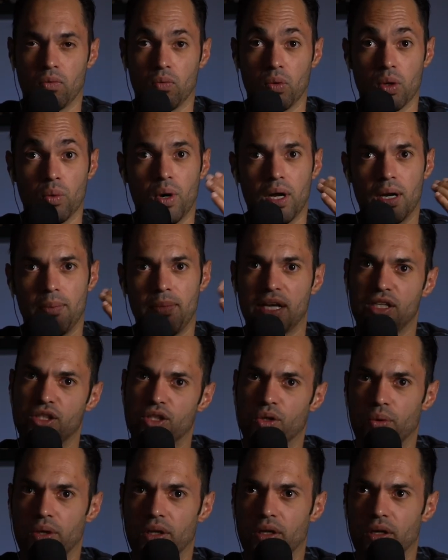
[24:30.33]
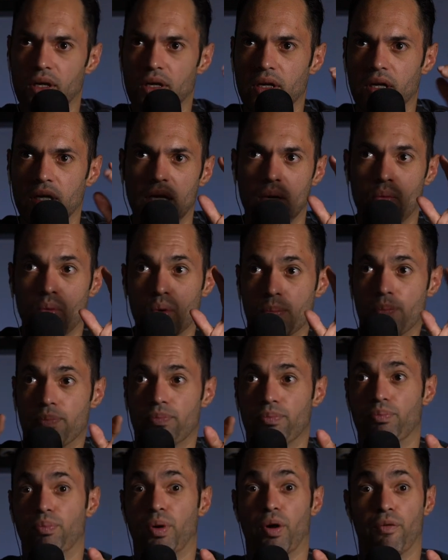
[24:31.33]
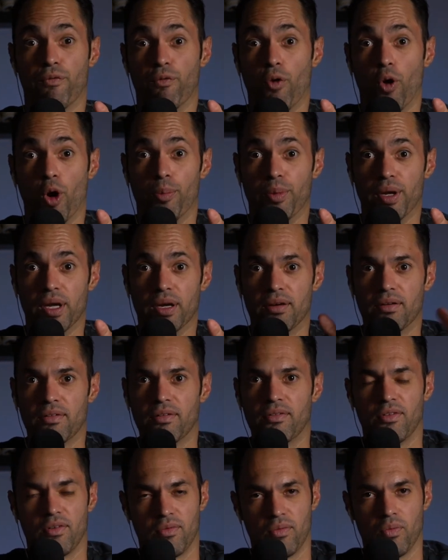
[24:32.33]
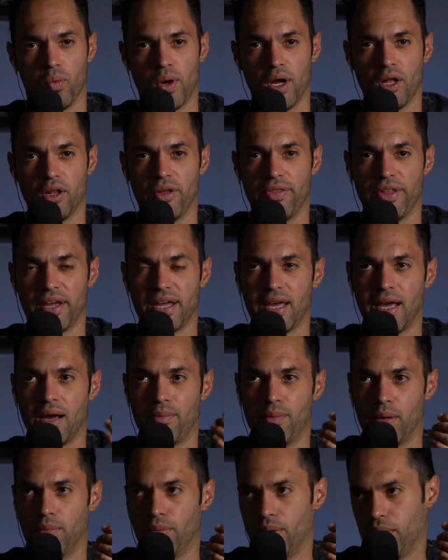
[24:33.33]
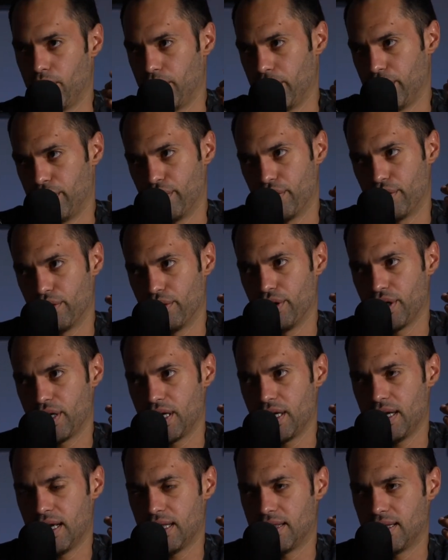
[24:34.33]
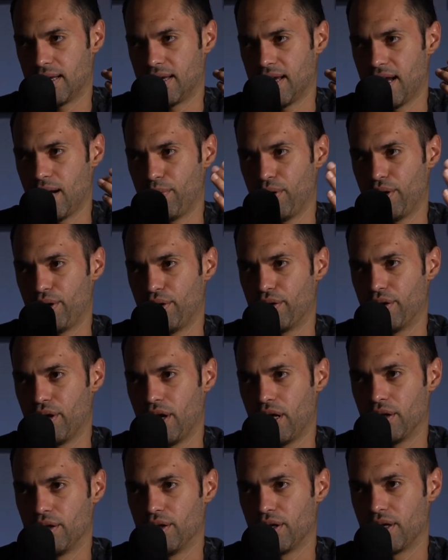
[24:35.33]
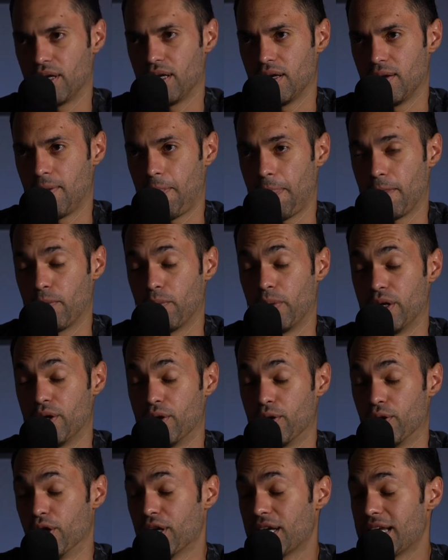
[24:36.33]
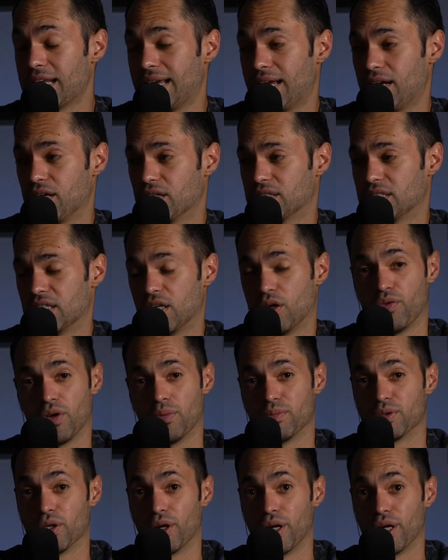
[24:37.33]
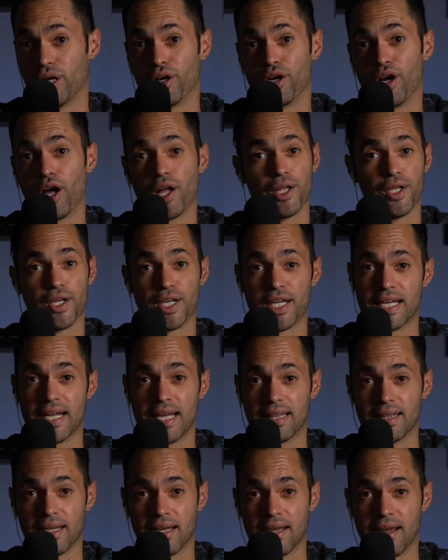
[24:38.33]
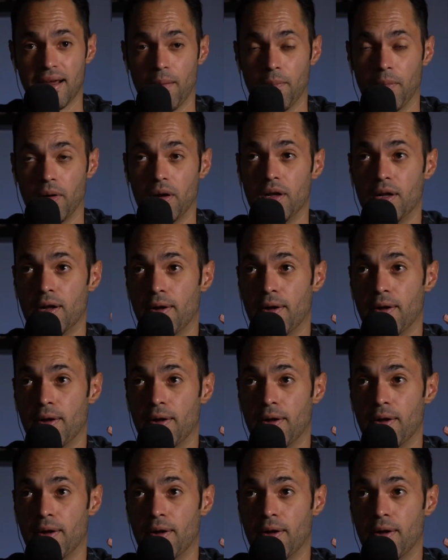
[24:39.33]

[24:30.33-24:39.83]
We want to make sure we look good and we're performing well on the camera. But when you're looking at the camera, when you're looking at yourself, you're not looking at the camera.